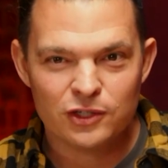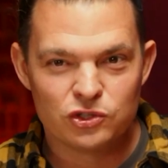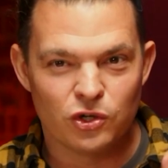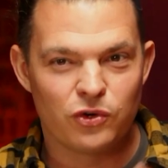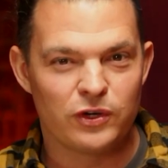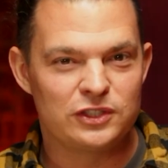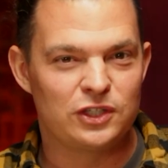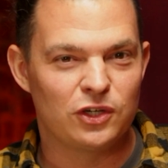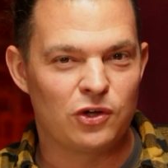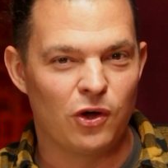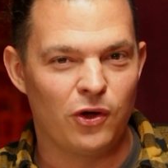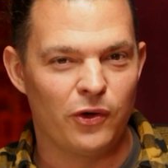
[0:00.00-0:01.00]
Ser Criston
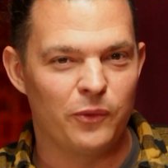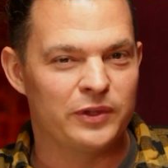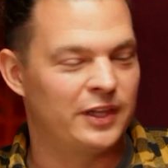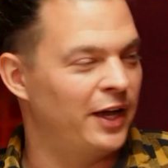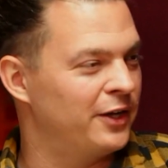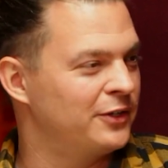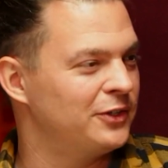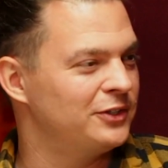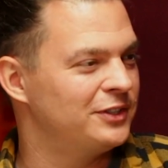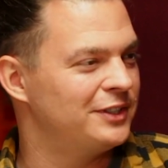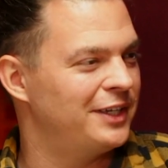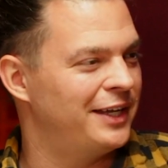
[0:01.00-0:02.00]
Cole with the
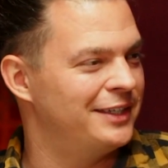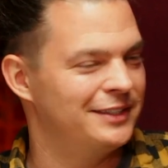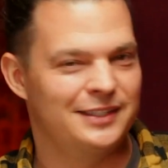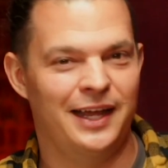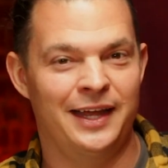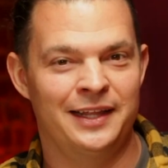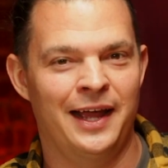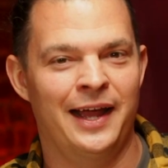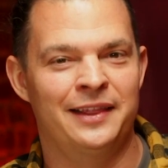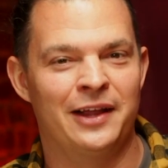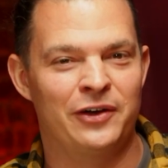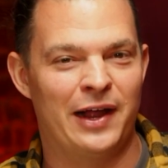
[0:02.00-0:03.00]
uncles and his and,
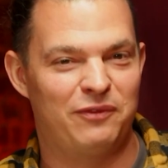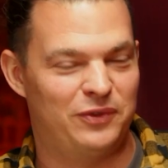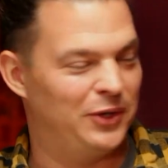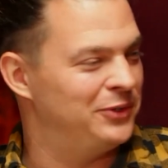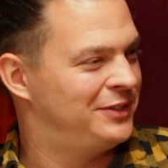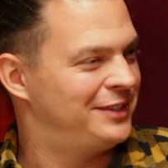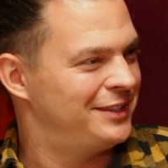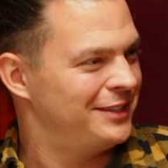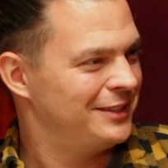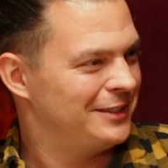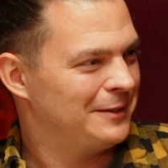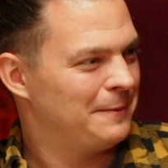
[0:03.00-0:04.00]
and the, their nephews. The real
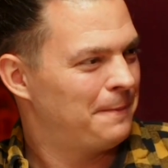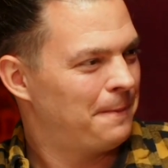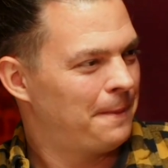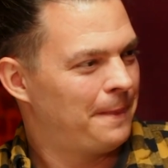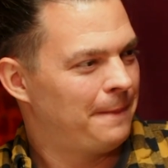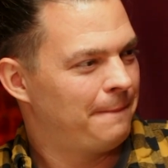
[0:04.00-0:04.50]
question is who's better,